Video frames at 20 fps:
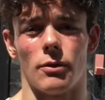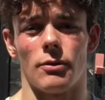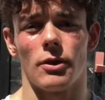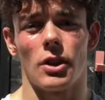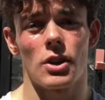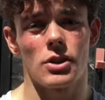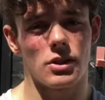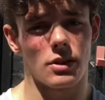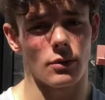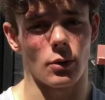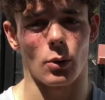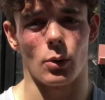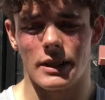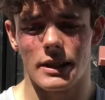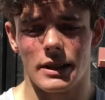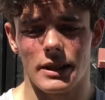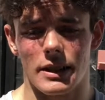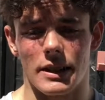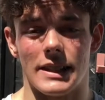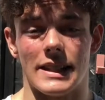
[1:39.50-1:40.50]
first of all,
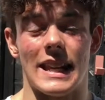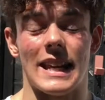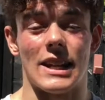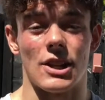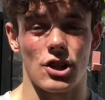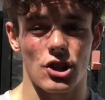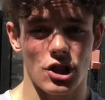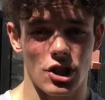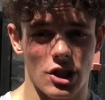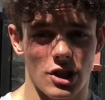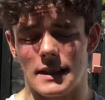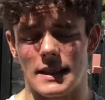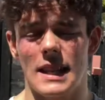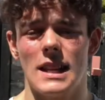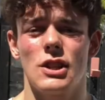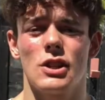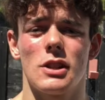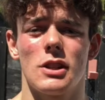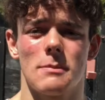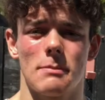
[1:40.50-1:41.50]
the dish. The
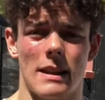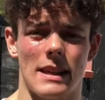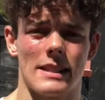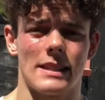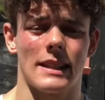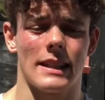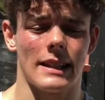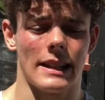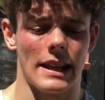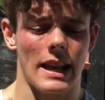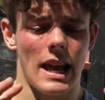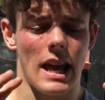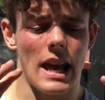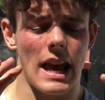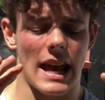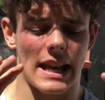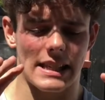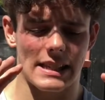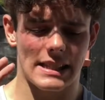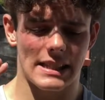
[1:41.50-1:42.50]
dish is basically
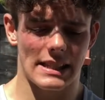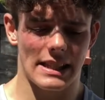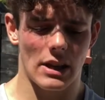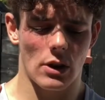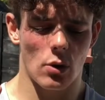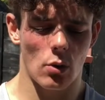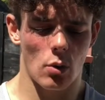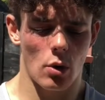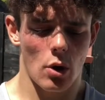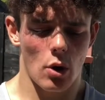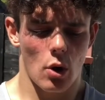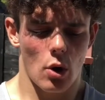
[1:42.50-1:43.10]
a skill